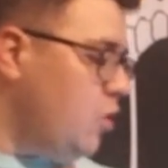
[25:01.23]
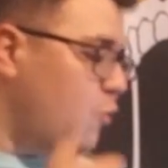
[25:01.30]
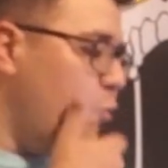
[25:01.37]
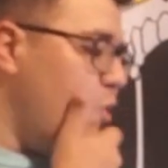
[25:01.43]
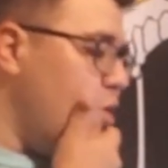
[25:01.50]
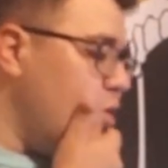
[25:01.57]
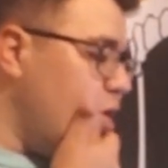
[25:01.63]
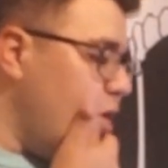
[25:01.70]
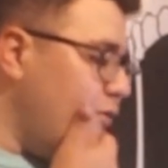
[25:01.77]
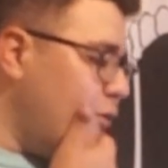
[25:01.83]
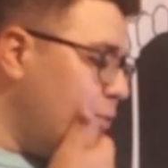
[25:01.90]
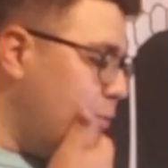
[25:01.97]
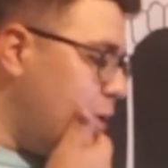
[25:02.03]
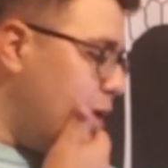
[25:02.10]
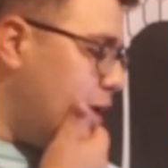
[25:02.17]
The world
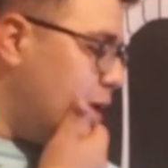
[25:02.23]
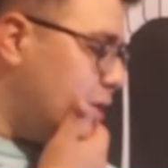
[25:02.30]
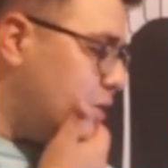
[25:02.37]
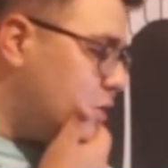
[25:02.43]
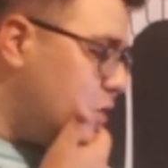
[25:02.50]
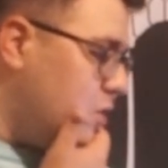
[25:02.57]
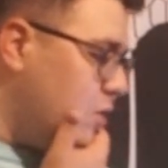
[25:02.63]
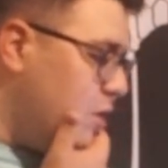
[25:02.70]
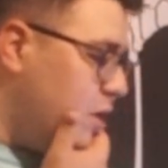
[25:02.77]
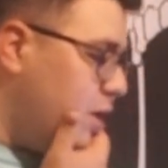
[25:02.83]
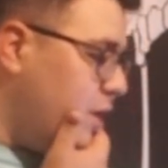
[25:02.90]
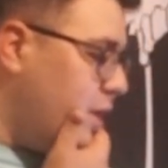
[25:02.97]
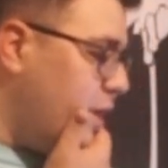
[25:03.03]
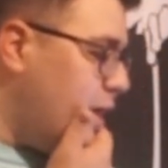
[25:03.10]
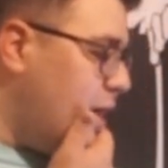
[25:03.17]
government is
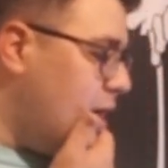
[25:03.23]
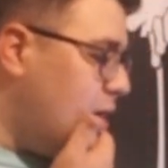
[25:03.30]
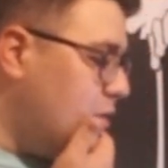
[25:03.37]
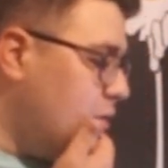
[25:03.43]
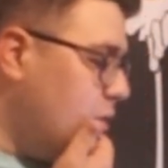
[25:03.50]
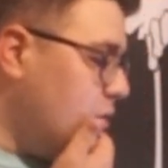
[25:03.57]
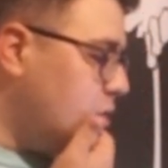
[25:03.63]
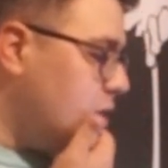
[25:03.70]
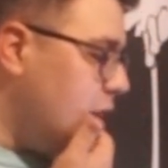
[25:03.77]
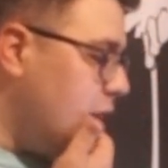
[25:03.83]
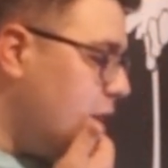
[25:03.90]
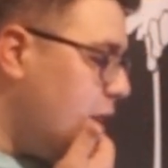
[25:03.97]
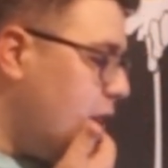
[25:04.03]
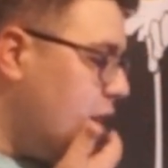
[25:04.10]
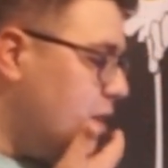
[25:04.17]
currently
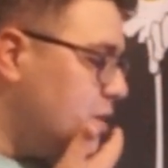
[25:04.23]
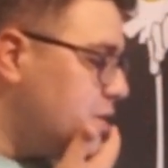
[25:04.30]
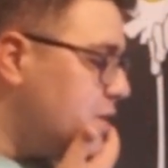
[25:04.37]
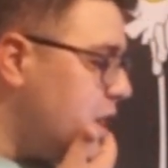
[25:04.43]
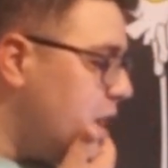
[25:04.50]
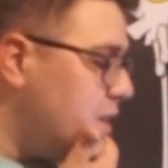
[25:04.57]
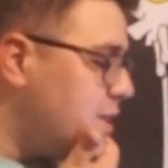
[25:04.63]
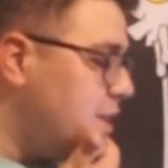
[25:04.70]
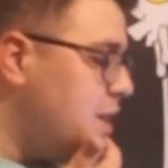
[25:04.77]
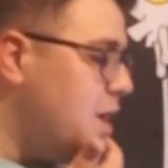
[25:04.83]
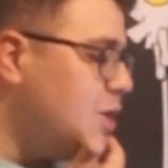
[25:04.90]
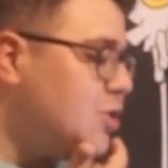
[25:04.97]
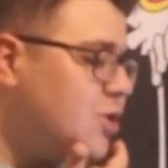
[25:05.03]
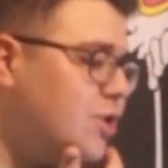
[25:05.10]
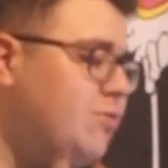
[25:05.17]
undertaking an
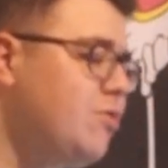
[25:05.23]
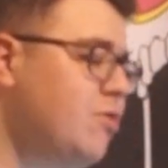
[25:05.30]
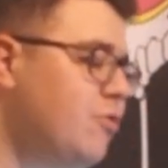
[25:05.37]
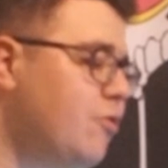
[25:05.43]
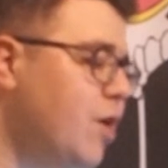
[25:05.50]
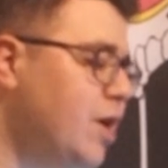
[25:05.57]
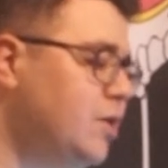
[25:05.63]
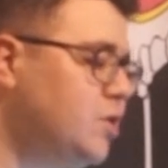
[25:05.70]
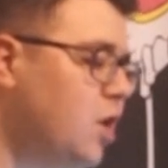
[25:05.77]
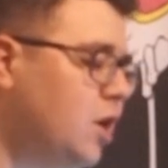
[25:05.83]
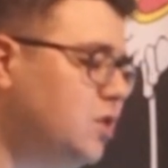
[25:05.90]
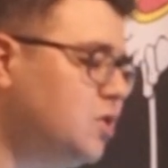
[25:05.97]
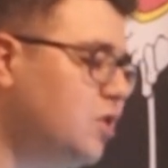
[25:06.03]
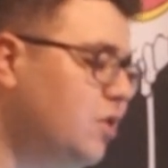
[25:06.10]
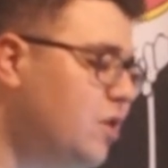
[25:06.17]
assassination of the great
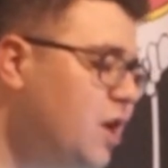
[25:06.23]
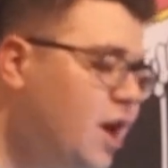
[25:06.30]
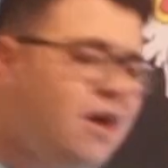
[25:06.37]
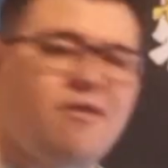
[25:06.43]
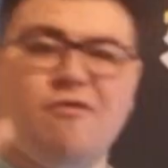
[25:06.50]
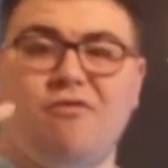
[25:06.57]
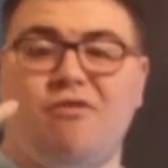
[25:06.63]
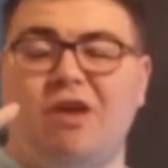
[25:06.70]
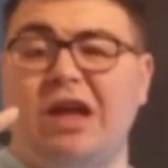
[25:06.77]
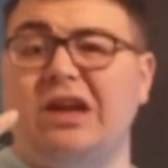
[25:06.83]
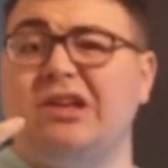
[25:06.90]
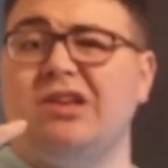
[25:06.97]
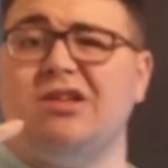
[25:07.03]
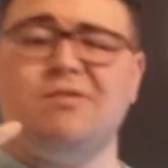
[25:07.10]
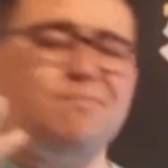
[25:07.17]
Dr.
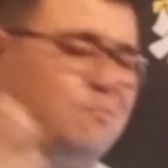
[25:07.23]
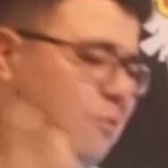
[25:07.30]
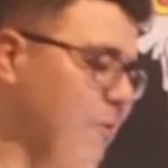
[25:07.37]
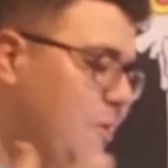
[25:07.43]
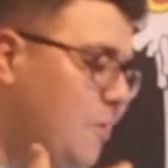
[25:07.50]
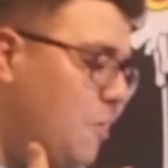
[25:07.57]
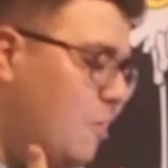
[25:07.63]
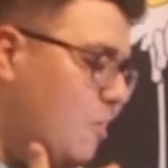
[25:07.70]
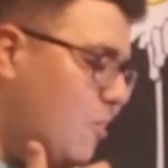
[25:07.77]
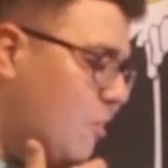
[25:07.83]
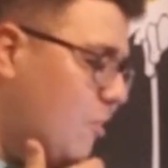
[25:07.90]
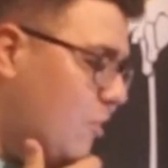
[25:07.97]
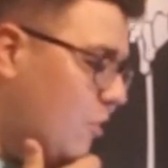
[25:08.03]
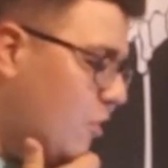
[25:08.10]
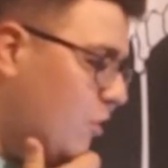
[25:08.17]

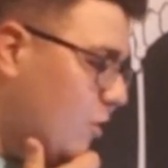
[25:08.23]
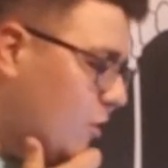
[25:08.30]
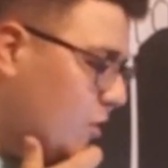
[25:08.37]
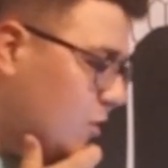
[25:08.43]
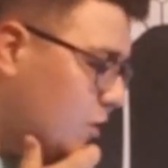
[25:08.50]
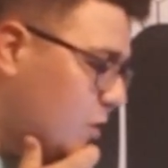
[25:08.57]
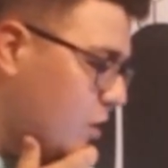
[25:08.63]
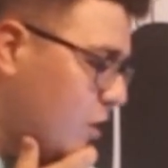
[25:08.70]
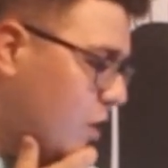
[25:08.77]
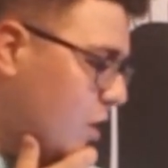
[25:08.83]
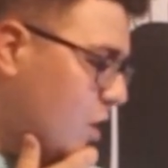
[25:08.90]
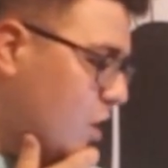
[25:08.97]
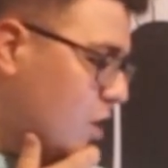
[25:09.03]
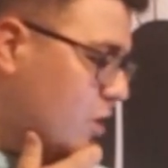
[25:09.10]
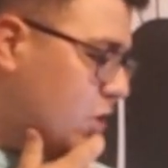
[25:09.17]
Vegapunk.
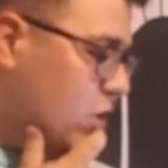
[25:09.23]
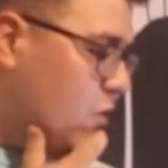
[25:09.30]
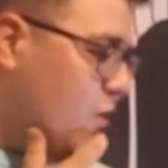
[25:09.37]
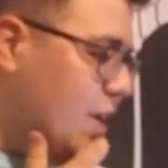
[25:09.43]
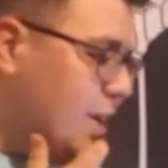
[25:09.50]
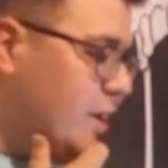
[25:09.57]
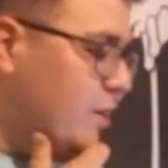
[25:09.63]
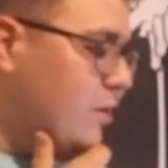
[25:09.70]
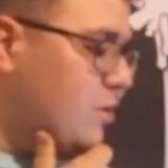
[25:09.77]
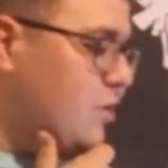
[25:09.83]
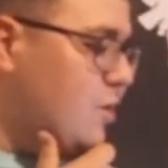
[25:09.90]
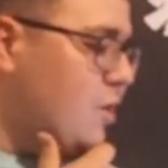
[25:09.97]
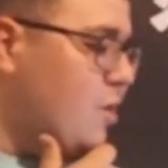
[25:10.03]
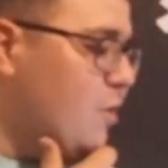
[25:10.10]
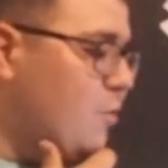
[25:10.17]
They're going to kill
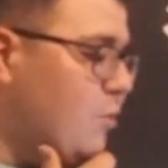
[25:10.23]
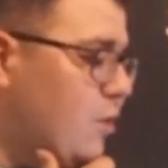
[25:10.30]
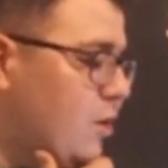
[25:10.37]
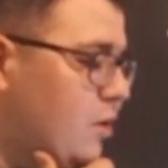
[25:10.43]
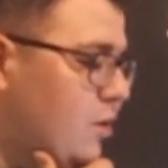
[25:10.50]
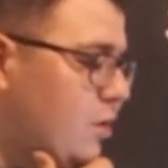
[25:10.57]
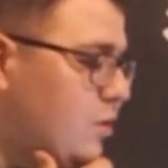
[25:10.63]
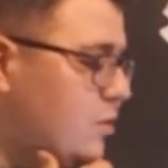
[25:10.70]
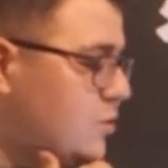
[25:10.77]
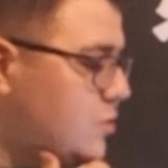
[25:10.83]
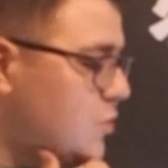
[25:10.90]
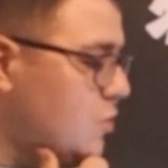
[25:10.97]
the world's